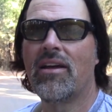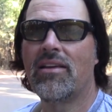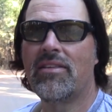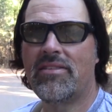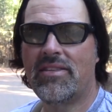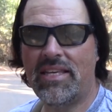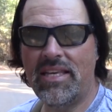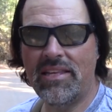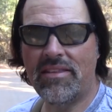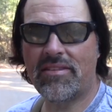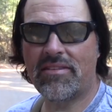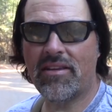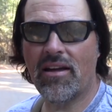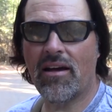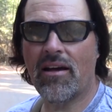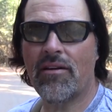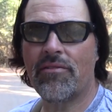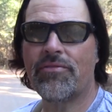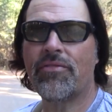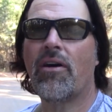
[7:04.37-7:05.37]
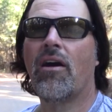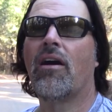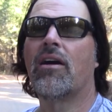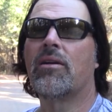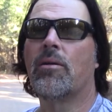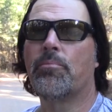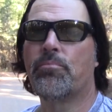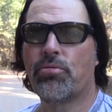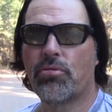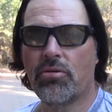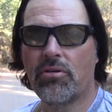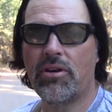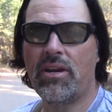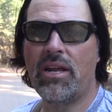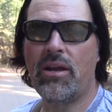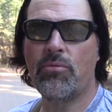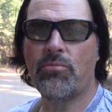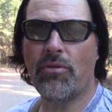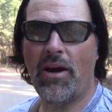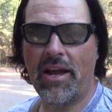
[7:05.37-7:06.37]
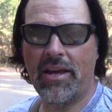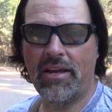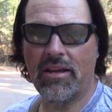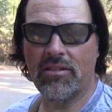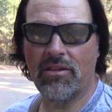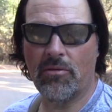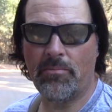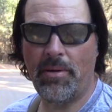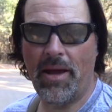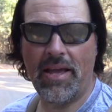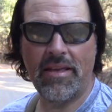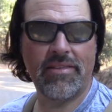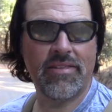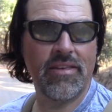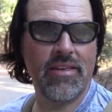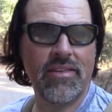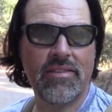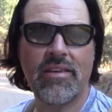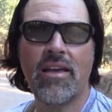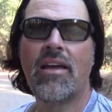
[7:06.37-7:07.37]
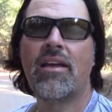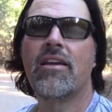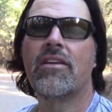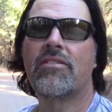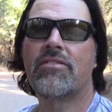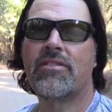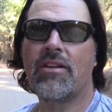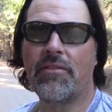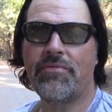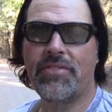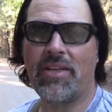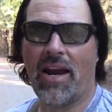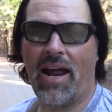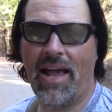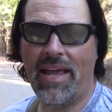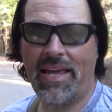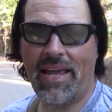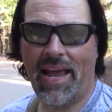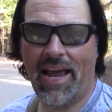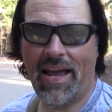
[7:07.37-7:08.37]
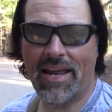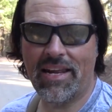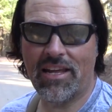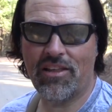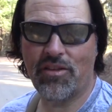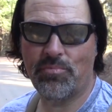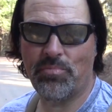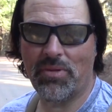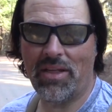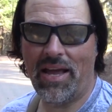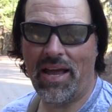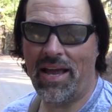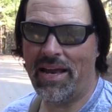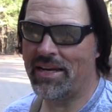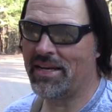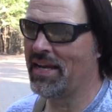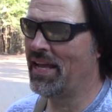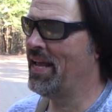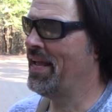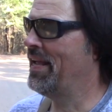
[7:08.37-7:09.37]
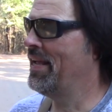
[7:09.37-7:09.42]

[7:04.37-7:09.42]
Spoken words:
See stuff on a pretty regular basis, stuff that I can't explain.